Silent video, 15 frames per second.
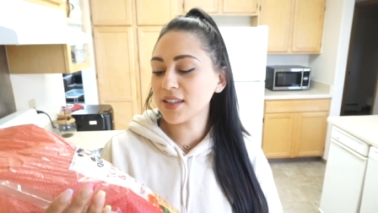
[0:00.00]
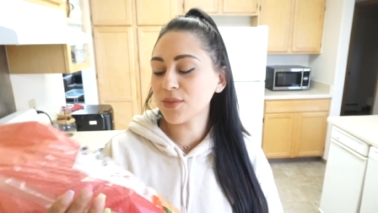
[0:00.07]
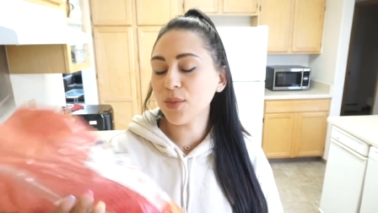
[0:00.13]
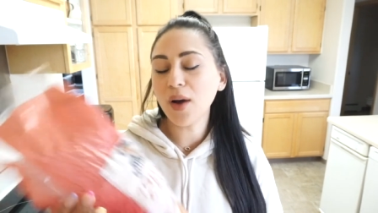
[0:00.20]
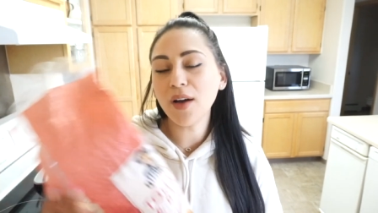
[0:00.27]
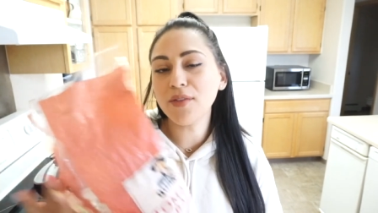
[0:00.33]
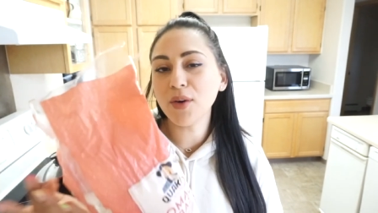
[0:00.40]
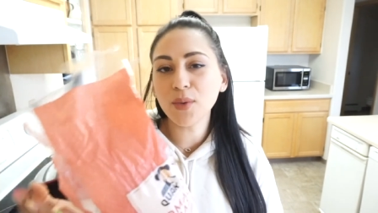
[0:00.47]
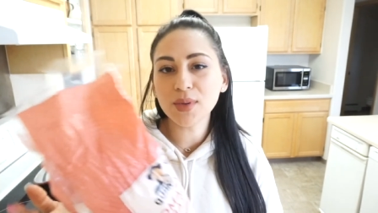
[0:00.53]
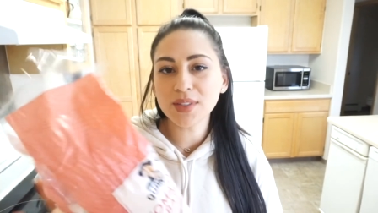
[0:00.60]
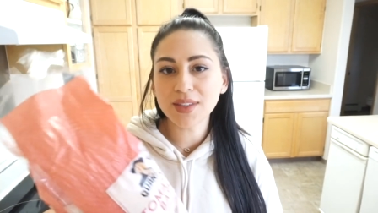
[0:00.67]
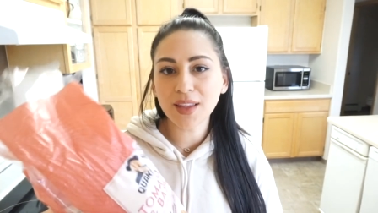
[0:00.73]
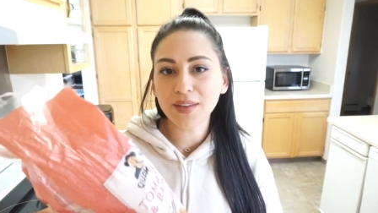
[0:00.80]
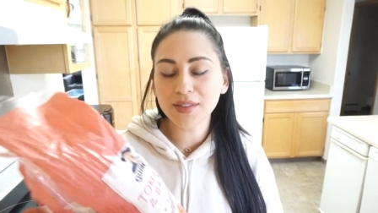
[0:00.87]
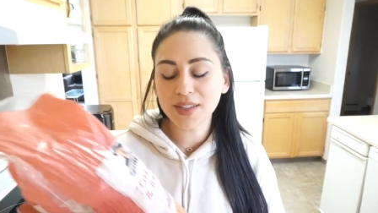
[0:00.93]
Well, I've
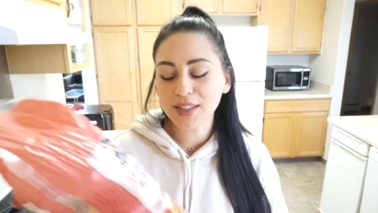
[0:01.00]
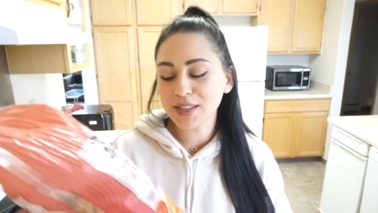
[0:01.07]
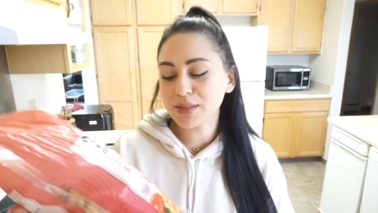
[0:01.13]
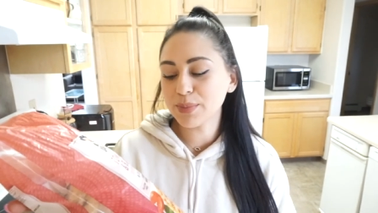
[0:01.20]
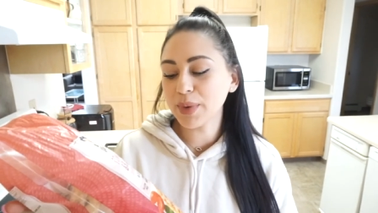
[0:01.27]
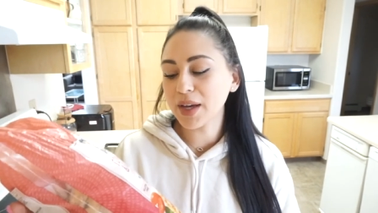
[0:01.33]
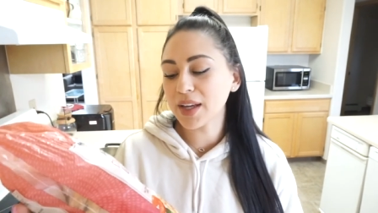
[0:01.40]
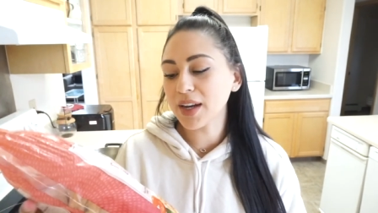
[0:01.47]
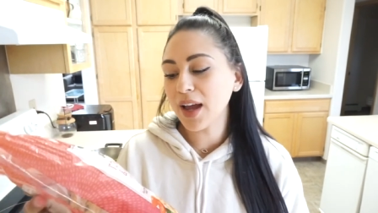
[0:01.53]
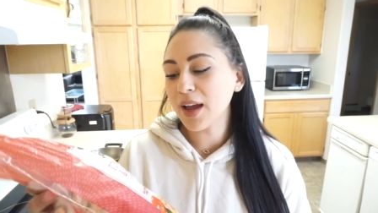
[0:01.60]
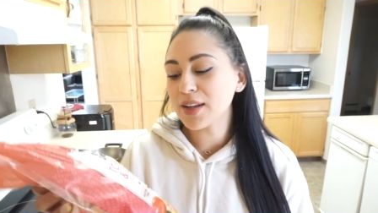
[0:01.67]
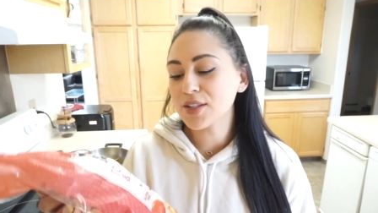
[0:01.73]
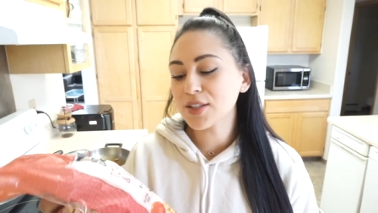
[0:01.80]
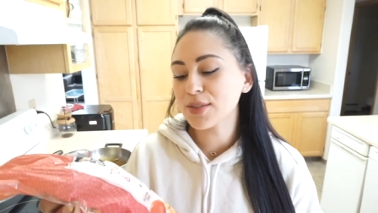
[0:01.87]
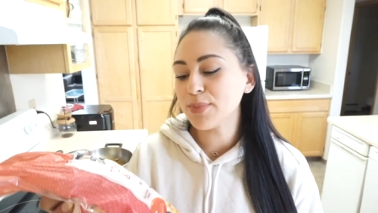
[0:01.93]
always loved these, but
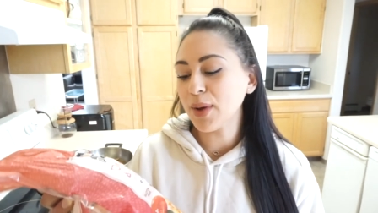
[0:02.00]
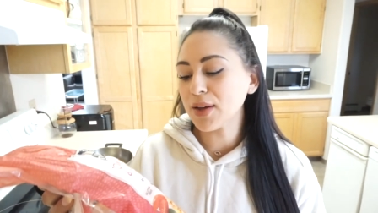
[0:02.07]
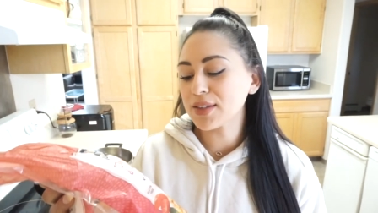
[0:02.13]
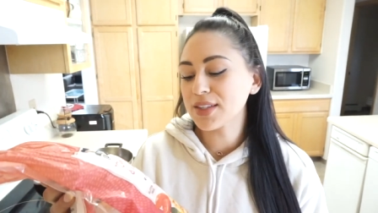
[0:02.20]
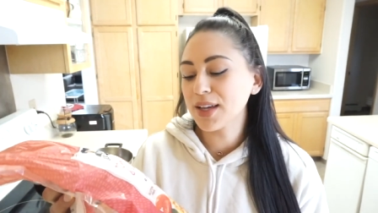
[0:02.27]
I just bought